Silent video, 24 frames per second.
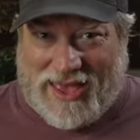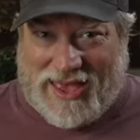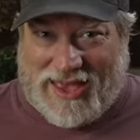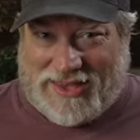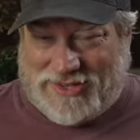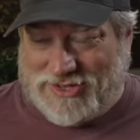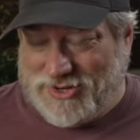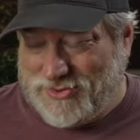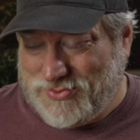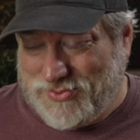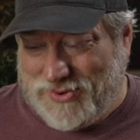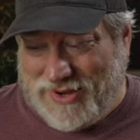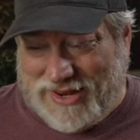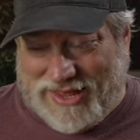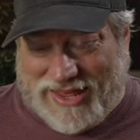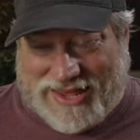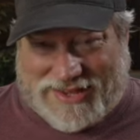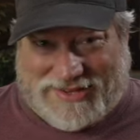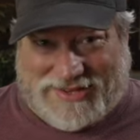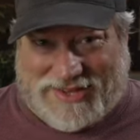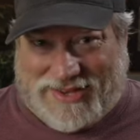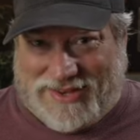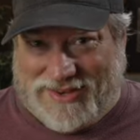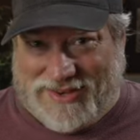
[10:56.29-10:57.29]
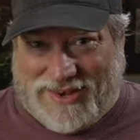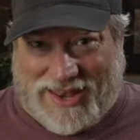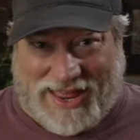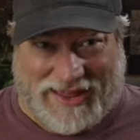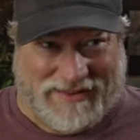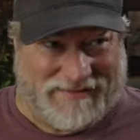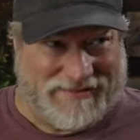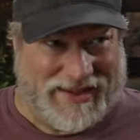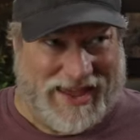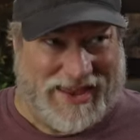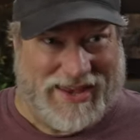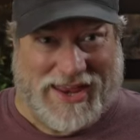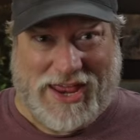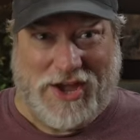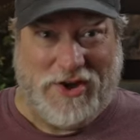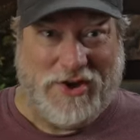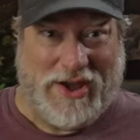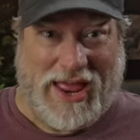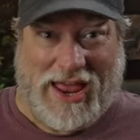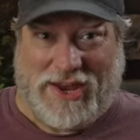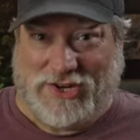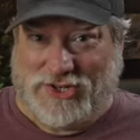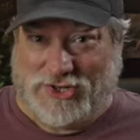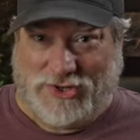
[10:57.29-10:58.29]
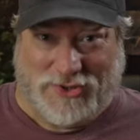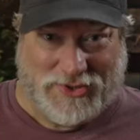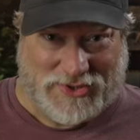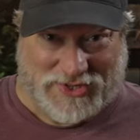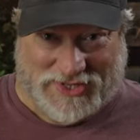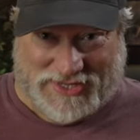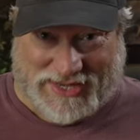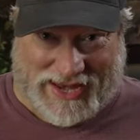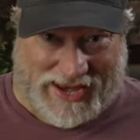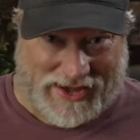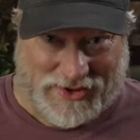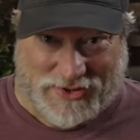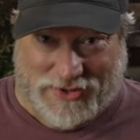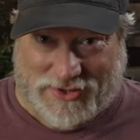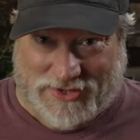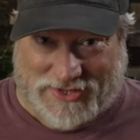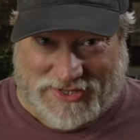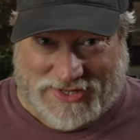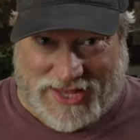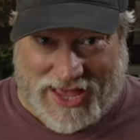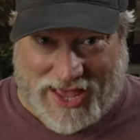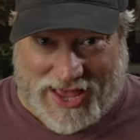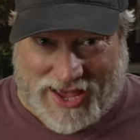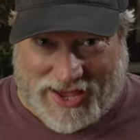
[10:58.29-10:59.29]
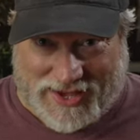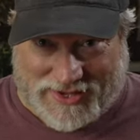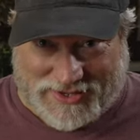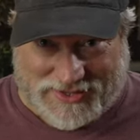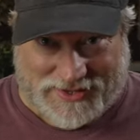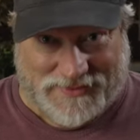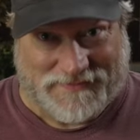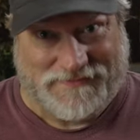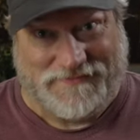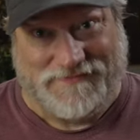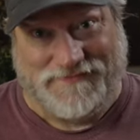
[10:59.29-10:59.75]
as it really isn't like an international standard size.